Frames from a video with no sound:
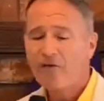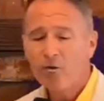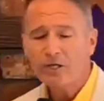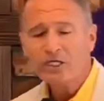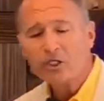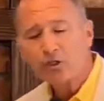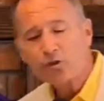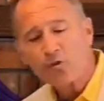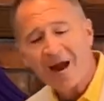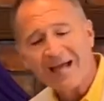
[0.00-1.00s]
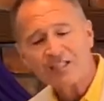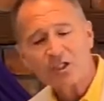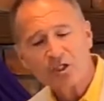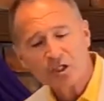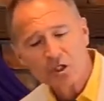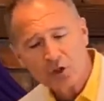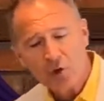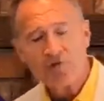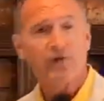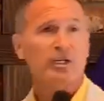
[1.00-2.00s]
only scratched the
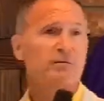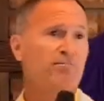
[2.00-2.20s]
surface.